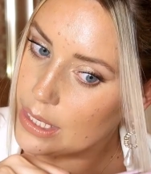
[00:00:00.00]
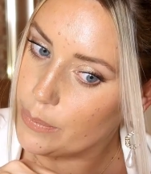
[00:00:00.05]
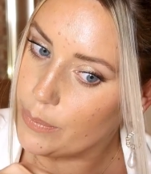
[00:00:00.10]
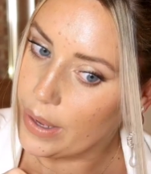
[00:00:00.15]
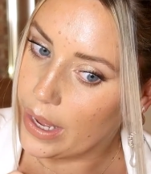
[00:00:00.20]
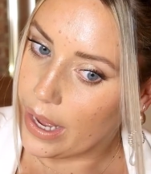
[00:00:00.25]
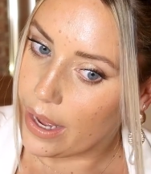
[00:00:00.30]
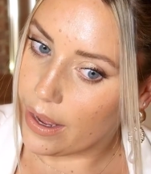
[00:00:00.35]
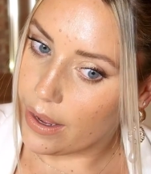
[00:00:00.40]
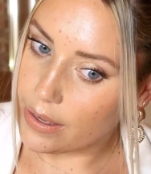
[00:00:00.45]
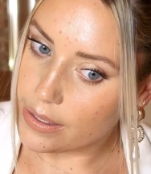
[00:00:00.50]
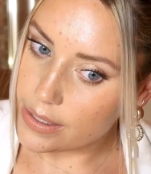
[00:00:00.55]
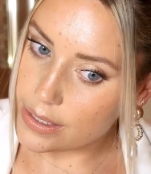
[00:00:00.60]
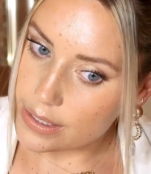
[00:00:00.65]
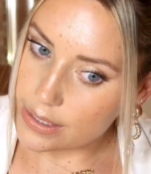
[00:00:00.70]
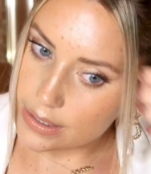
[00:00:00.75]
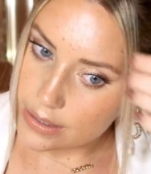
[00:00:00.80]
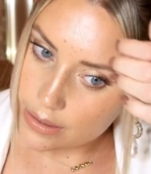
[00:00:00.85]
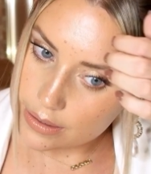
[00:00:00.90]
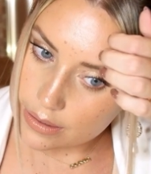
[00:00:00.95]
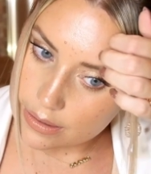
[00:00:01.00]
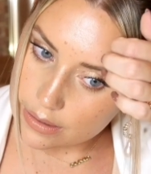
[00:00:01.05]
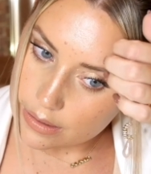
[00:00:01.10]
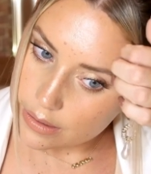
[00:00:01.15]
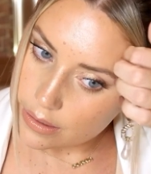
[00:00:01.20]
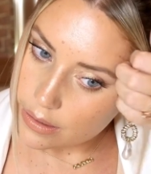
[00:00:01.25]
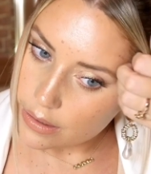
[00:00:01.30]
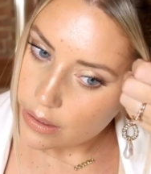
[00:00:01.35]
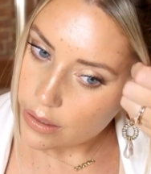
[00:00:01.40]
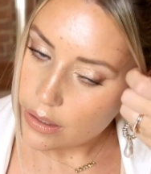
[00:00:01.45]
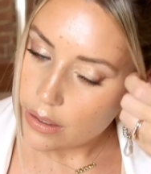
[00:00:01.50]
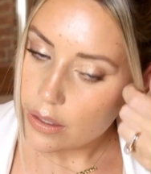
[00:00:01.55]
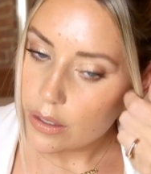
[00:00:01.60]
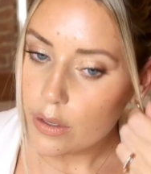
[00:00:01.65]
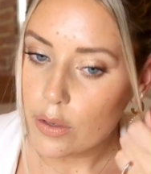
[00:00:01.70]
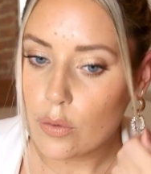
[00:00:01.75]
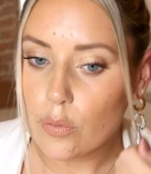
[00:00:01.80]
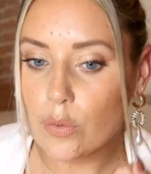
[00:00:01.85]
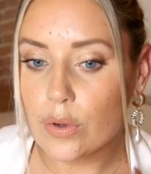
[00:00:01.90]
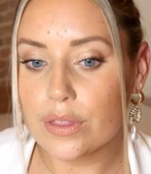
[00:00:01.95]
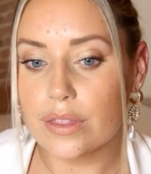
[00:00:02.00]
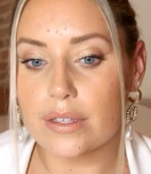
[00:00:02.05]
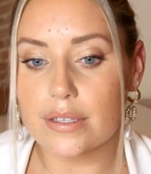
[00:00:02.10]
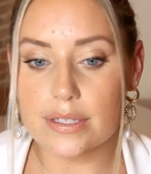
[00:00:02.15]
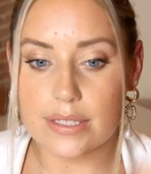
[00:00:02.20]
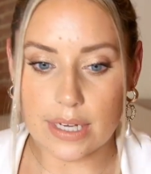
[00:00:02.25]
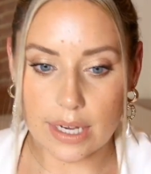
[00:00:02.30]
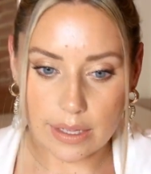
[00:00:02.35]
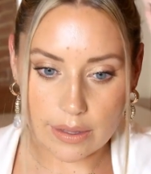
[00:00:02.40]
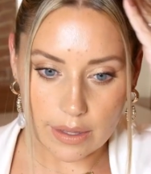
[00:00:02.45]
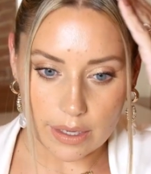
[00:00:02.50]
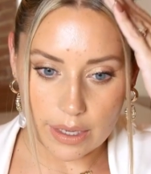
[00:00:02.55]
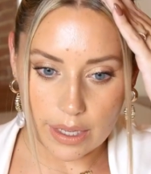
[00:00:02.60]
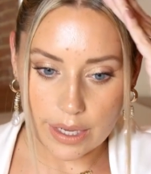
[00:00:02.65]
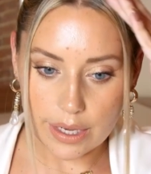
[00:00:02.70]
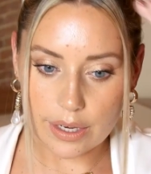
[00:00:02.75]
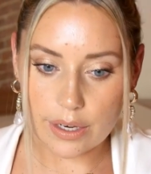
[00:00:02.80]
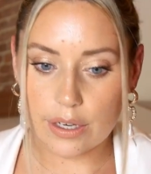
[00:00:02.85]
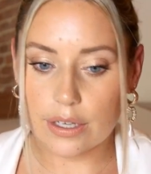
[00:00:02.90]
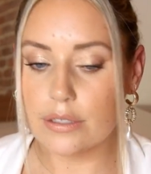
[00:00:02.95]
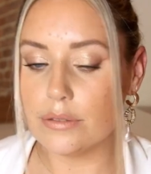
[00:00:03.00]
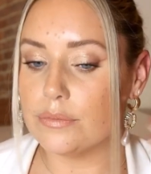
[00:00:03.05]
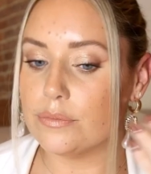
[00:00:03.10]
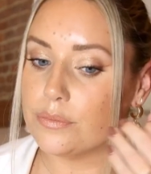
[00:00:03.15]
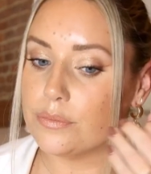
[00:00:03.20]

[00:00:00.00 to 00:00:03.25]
pass with the styling iron.